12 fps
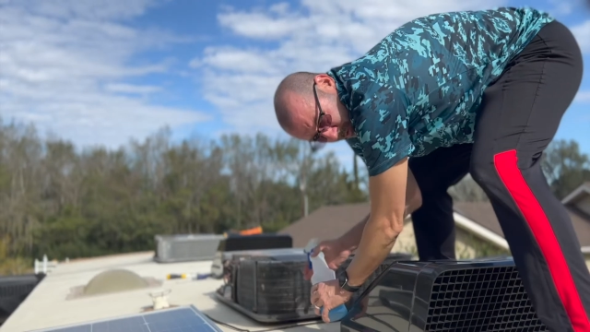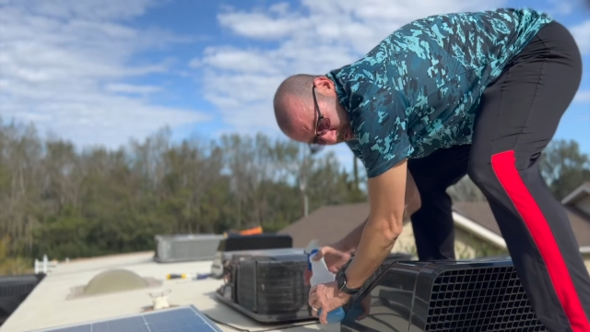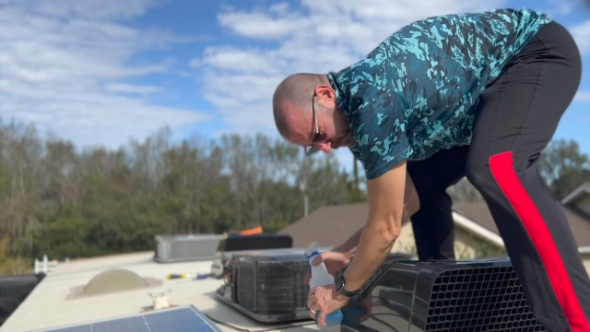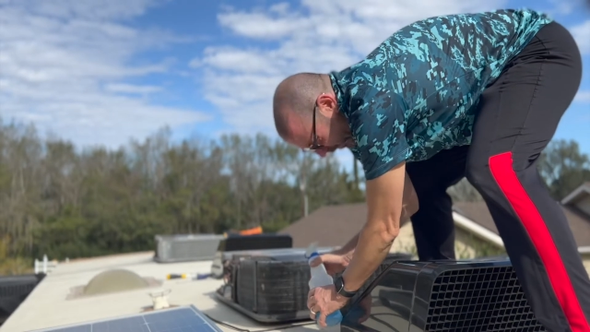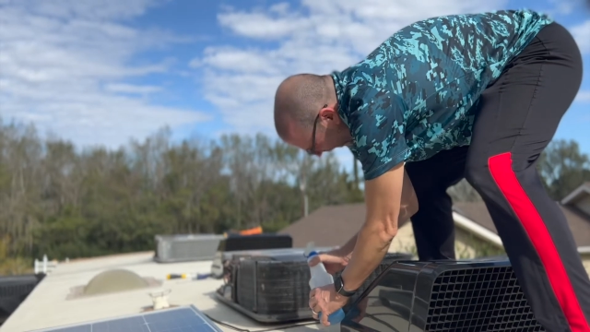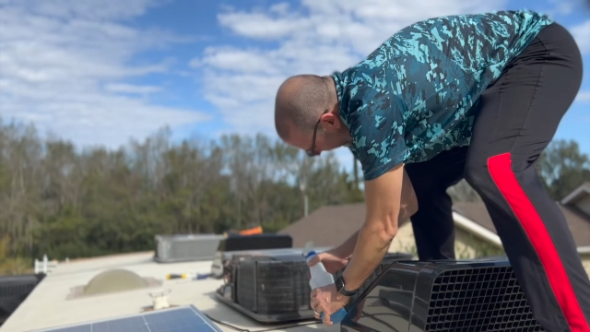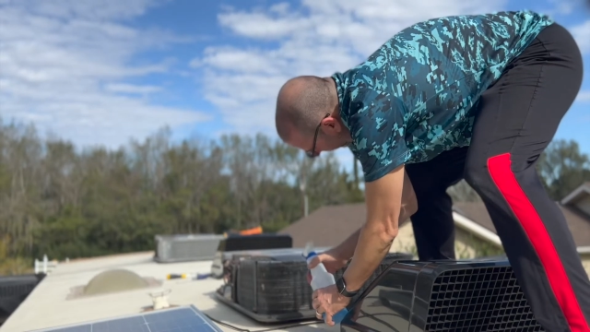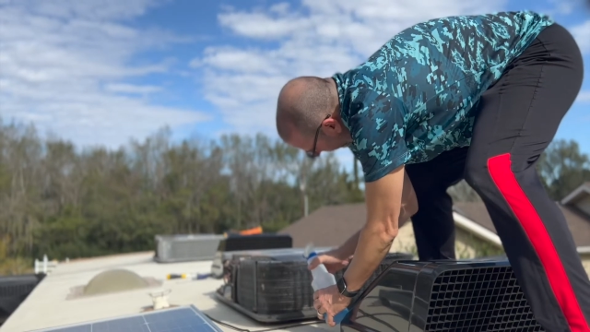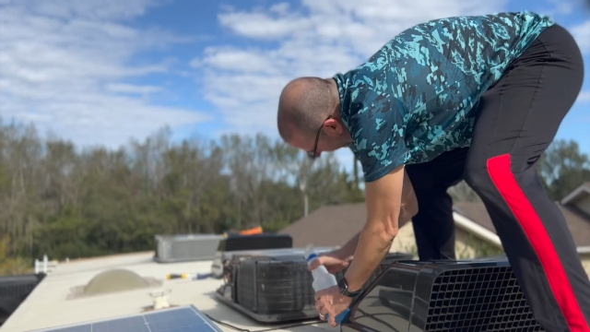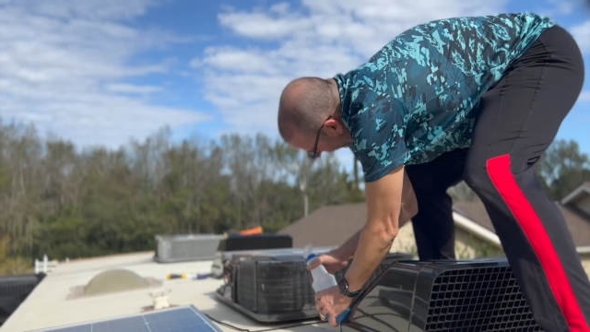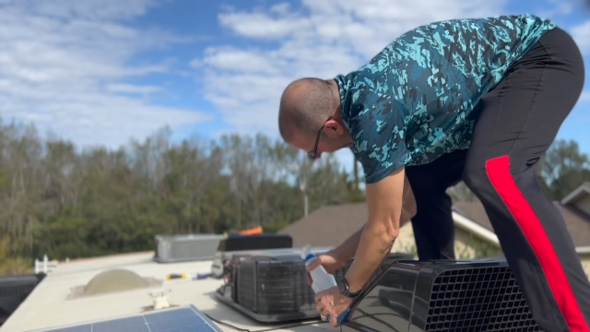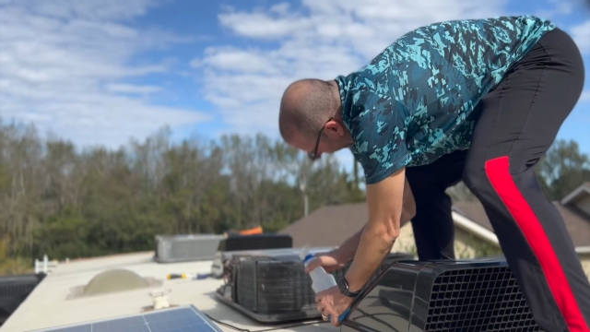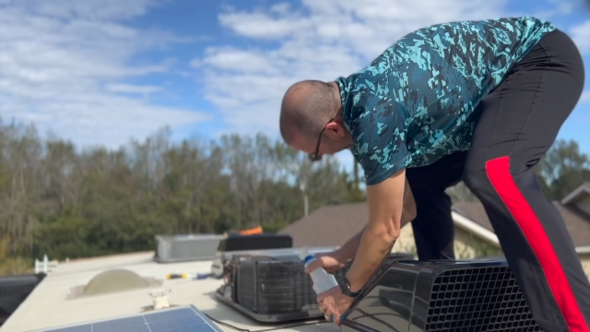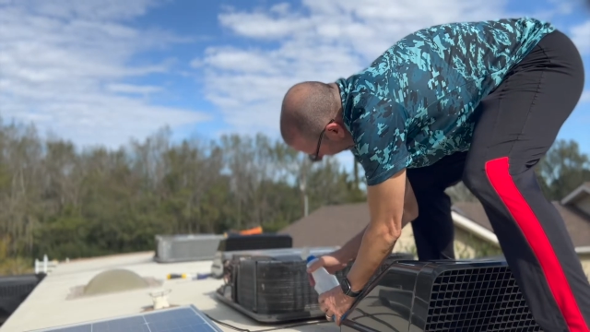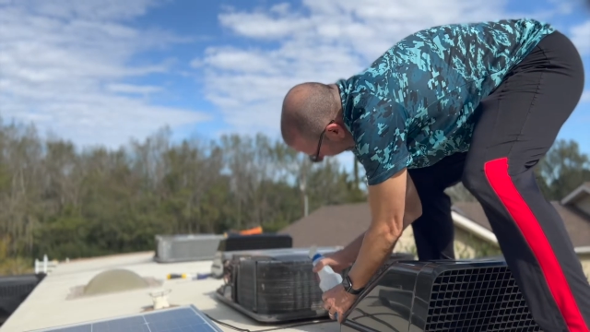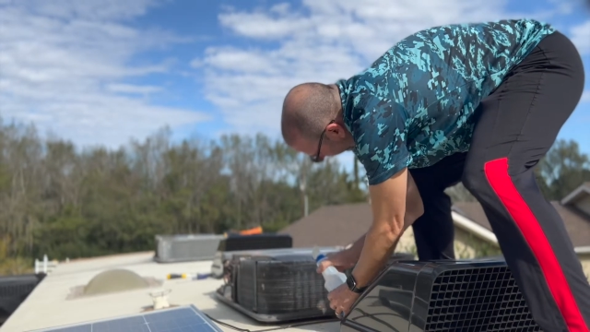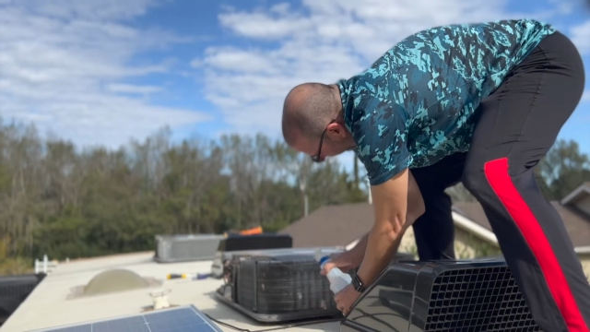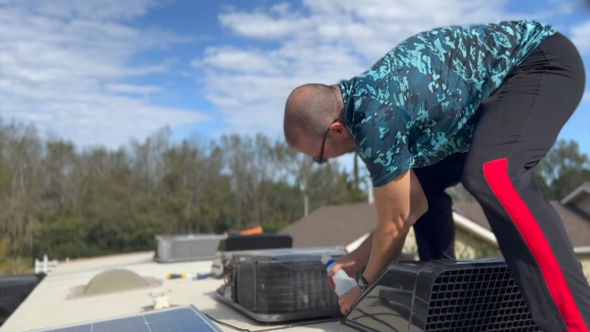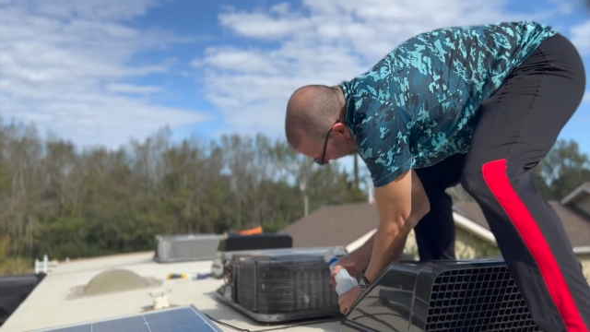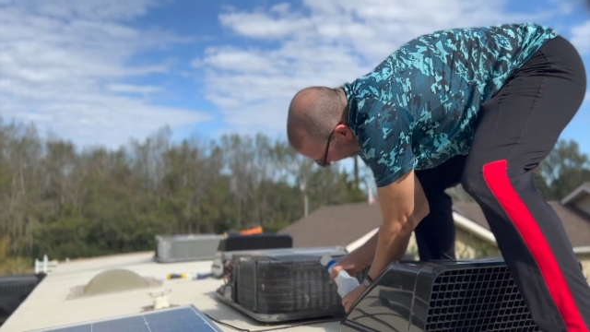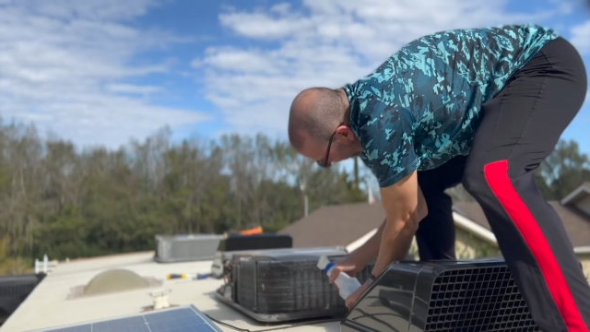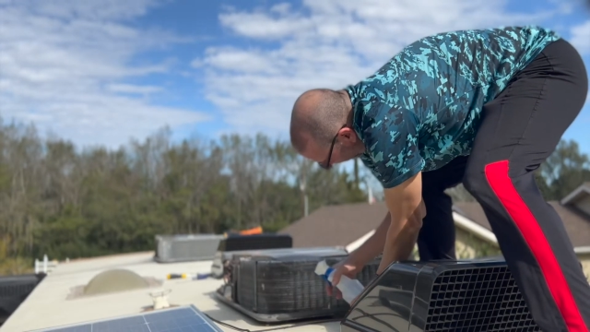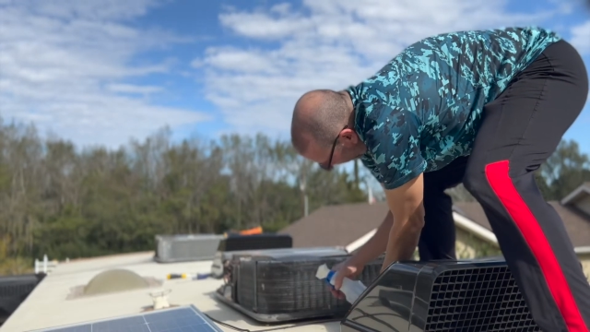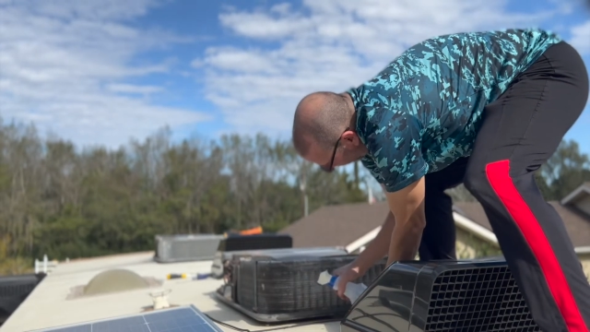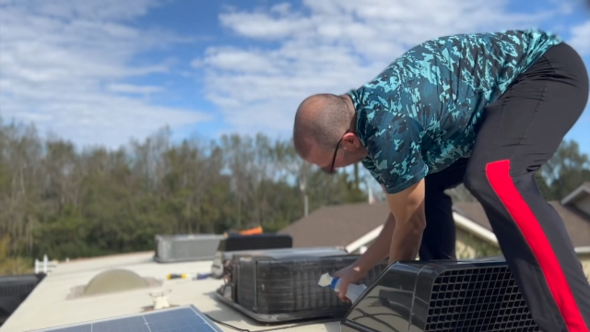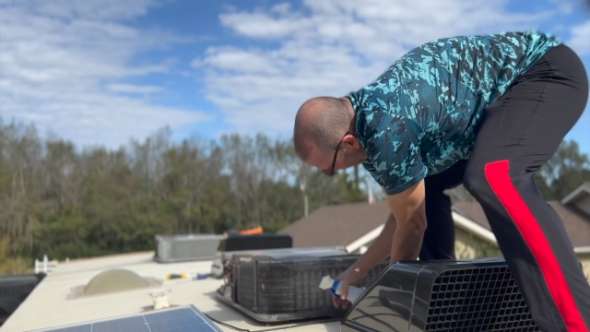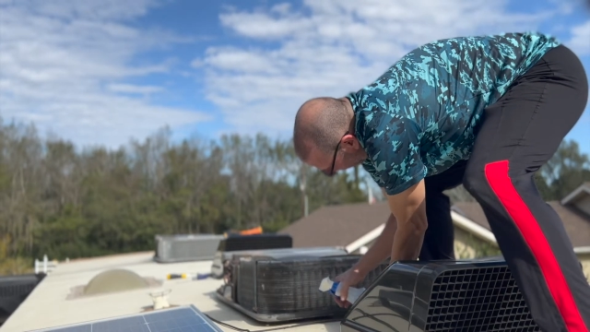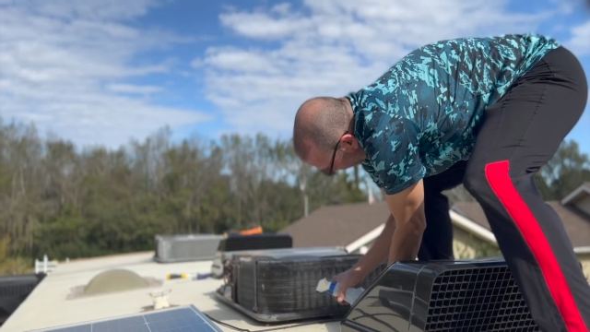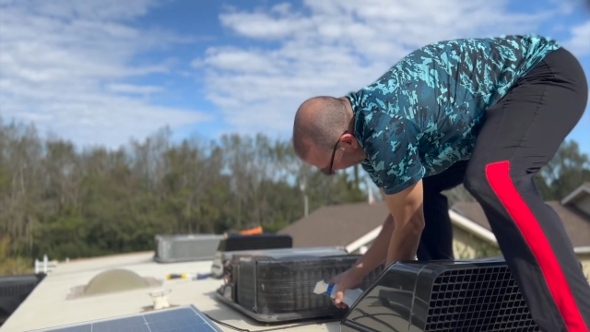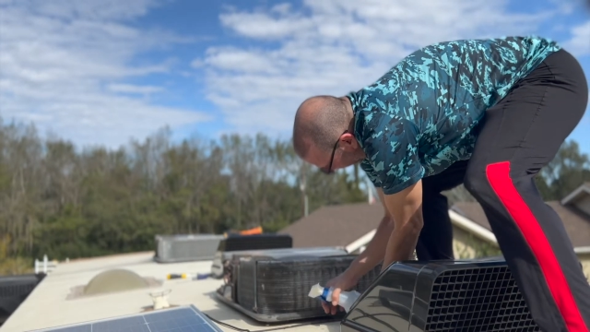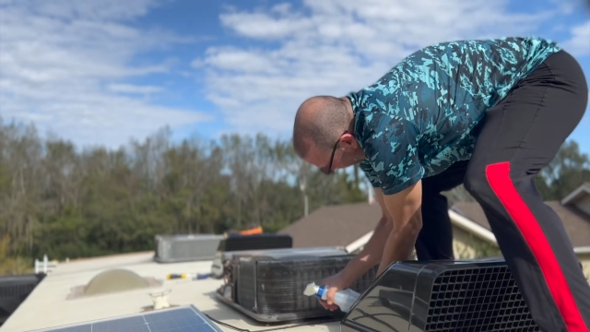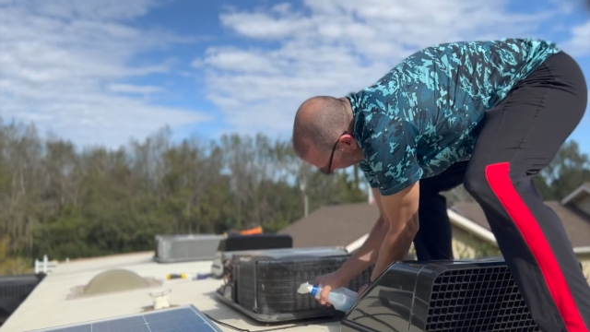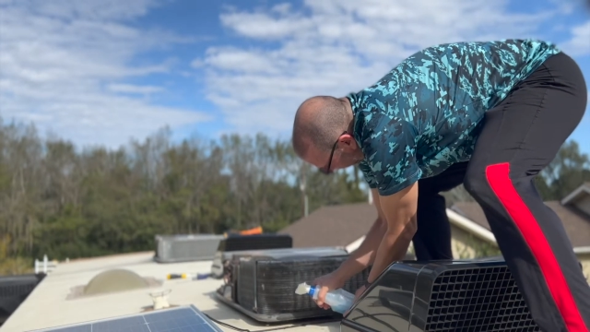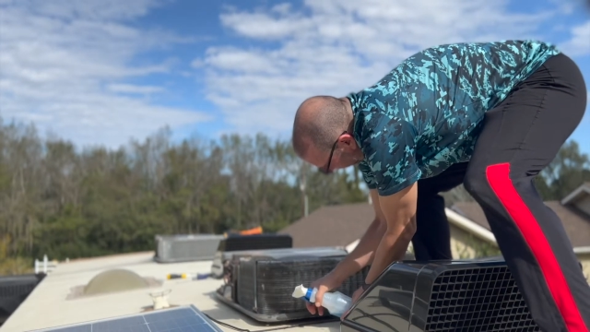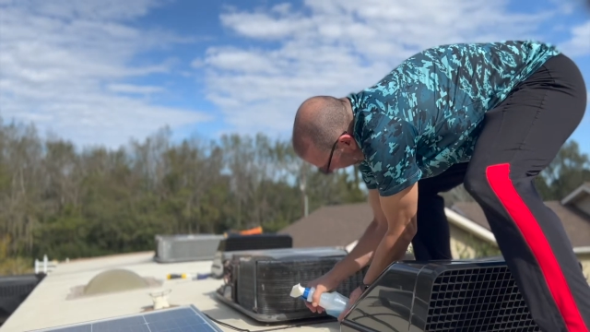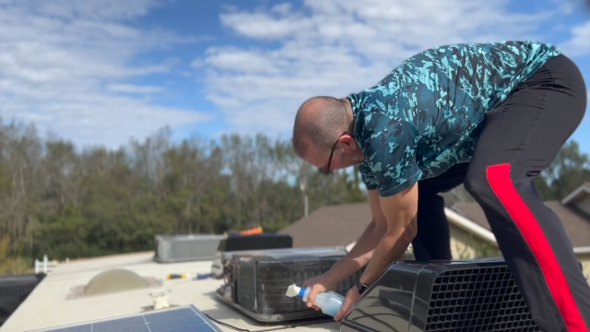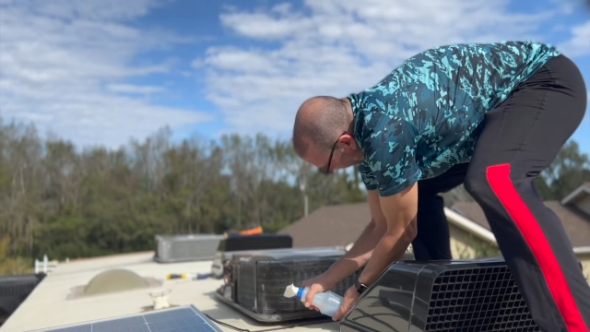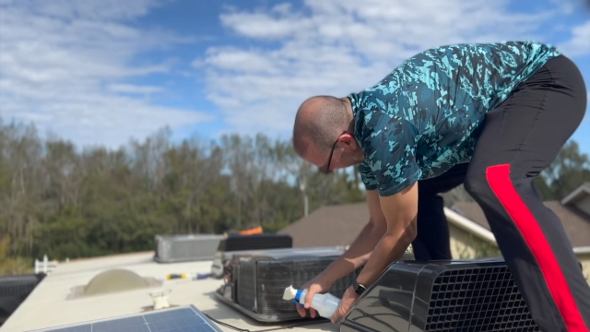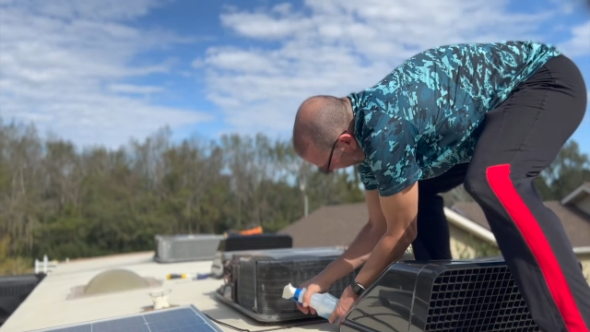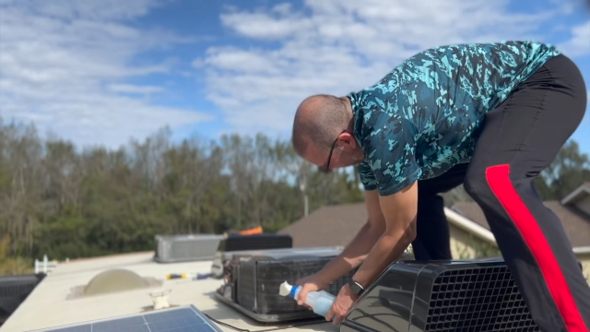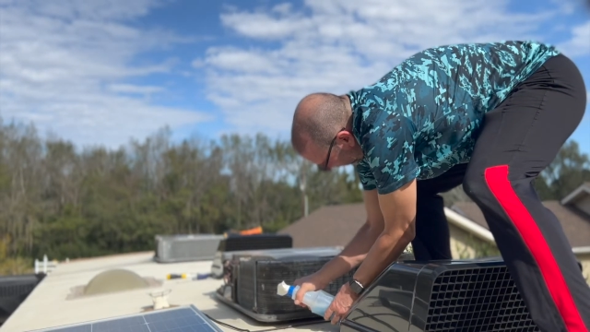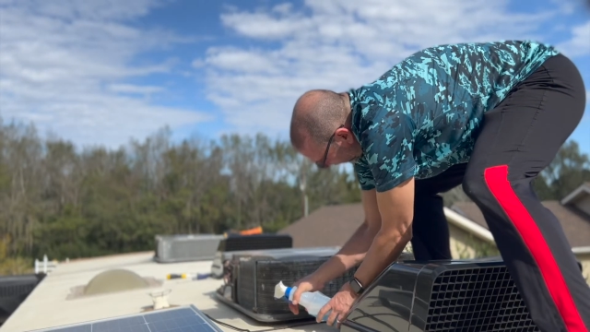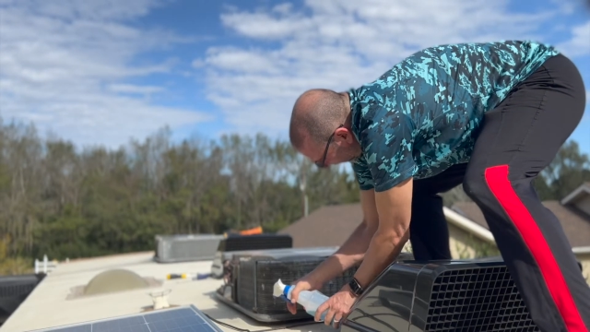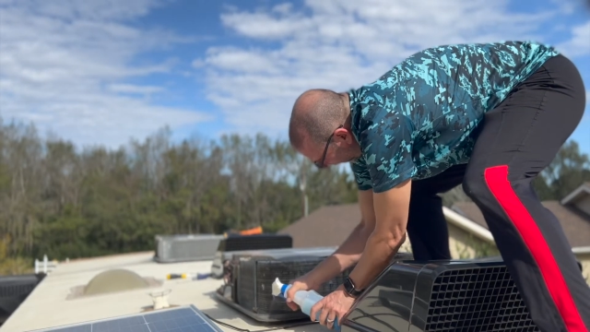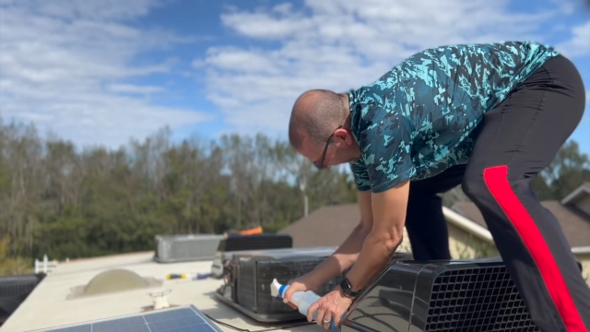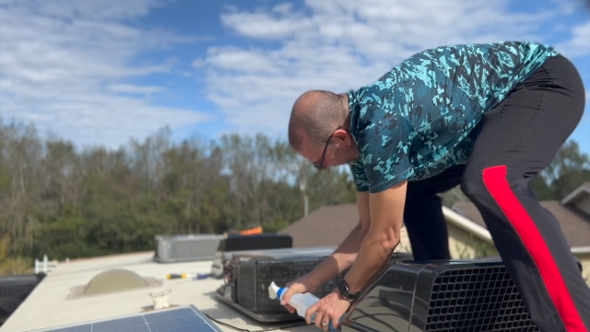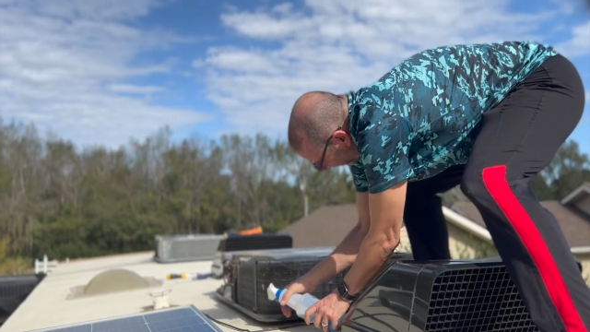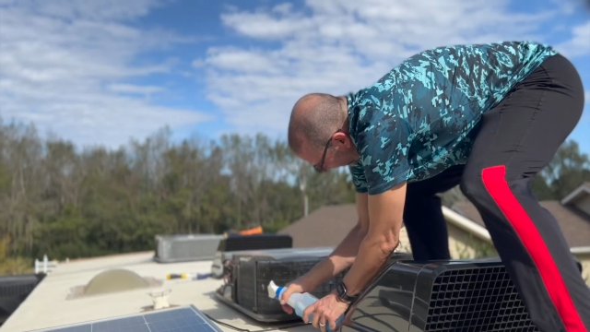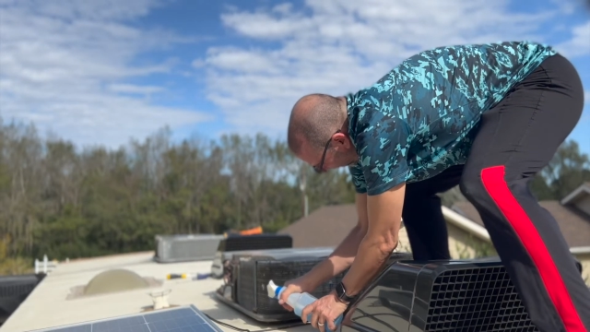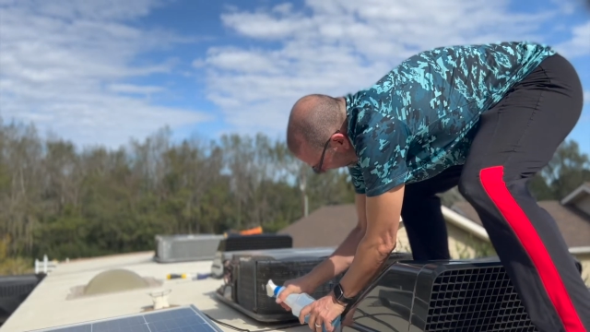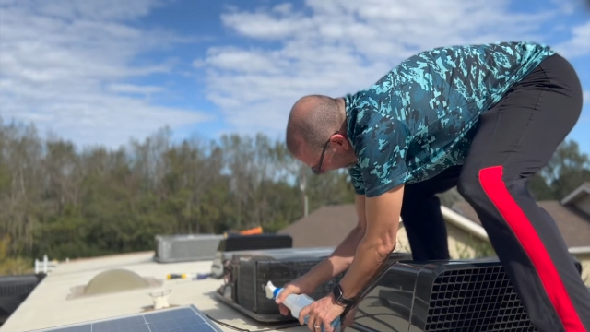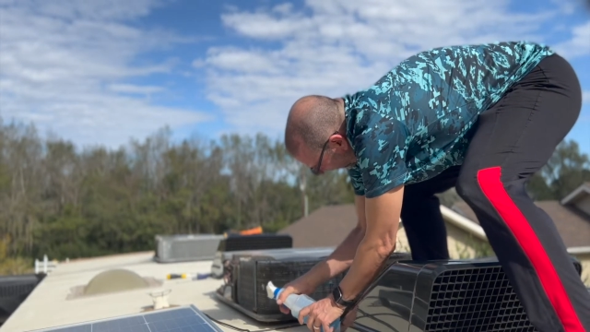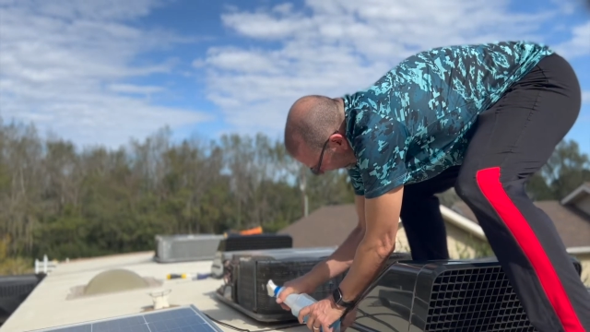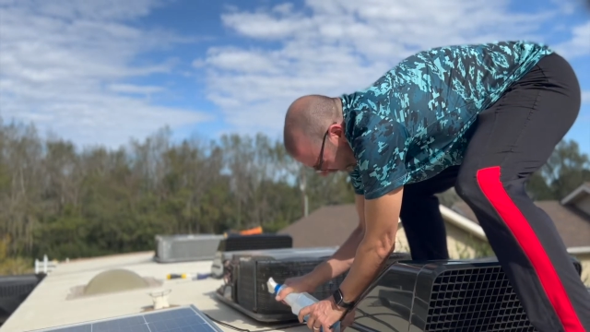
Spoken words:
(no speaker visible)